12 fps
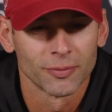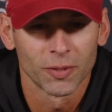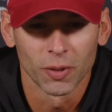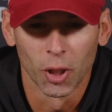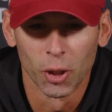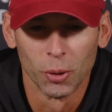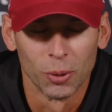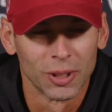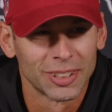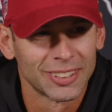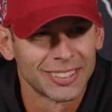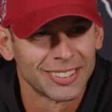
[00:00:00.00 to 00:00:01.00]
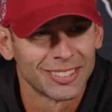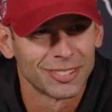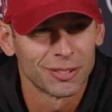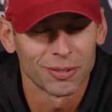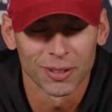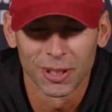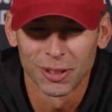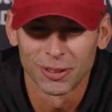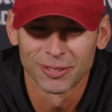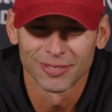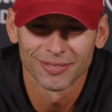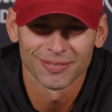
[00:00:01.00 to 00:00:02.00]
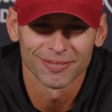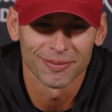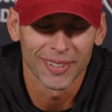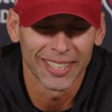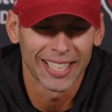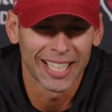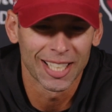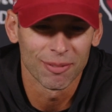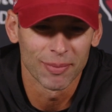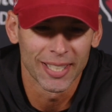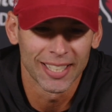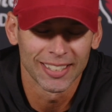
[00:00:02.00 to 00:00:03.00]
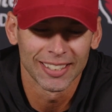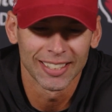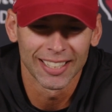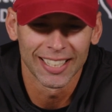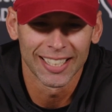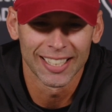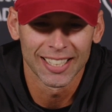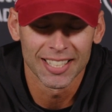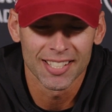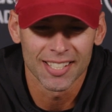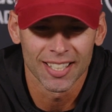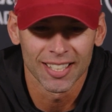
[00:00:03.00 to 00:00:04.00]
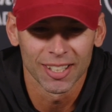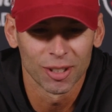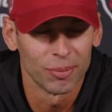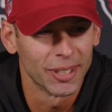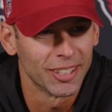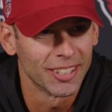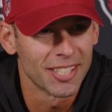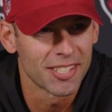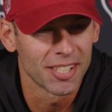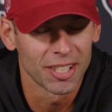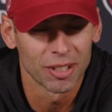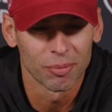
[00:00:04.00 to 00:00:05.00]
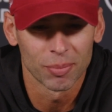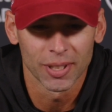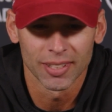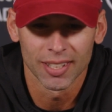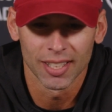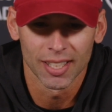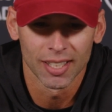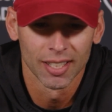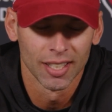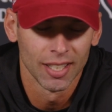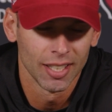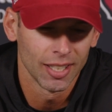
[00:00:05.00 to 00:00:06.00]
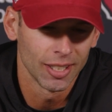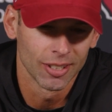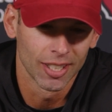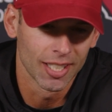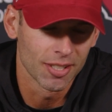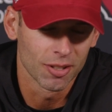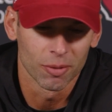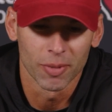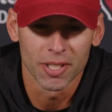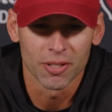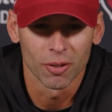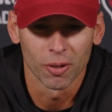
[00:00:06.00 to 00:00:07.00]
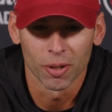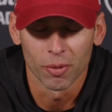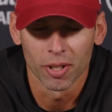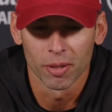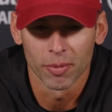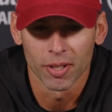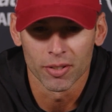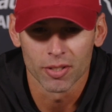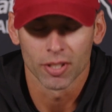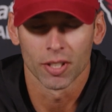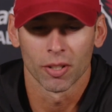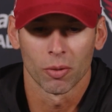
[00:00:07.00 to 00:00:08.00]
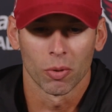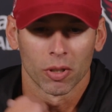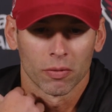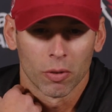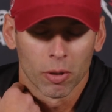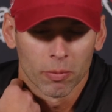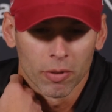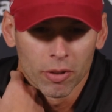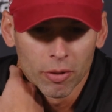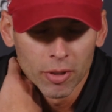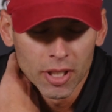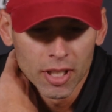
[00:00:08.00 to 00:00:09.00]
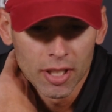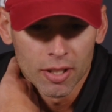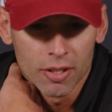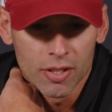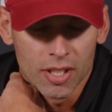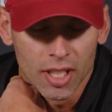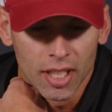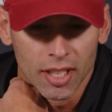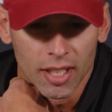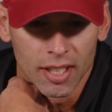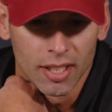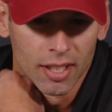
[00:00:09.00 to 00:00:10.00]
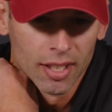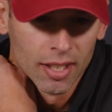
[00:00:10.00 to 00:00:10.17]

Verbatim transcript: Flu, flu, my guy, man. Yeah, it's uh, it'll be good to see him, but. Uh, you guys know my story with him. I was, you know, worked for him for three years in Indy.